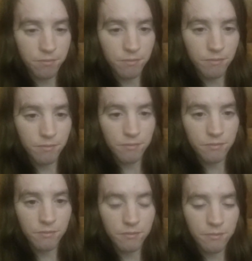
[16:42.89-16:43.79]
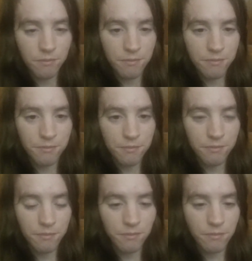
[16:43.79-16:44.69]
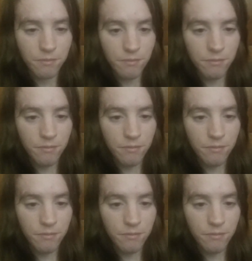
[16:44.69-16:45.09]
Nobody speaks.